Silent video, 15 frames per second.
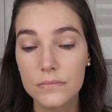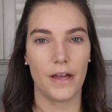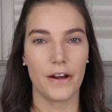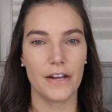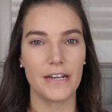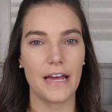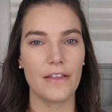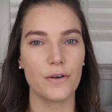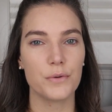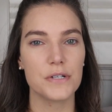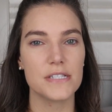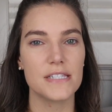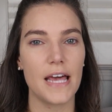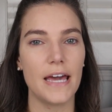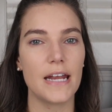All right, now that we're
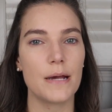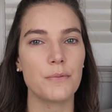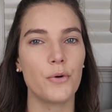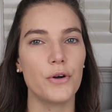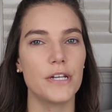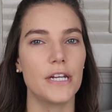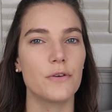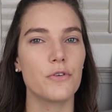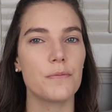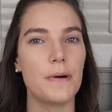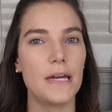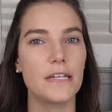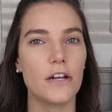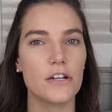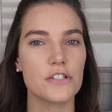set, I'm going in with
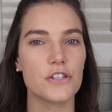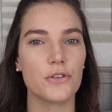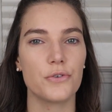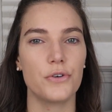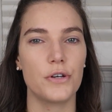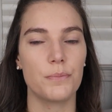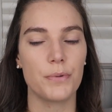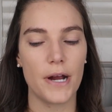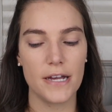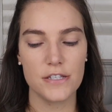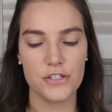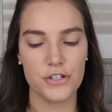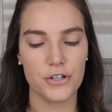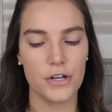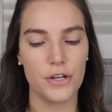my NARS Laguna
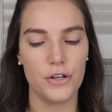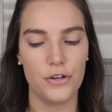bronzer.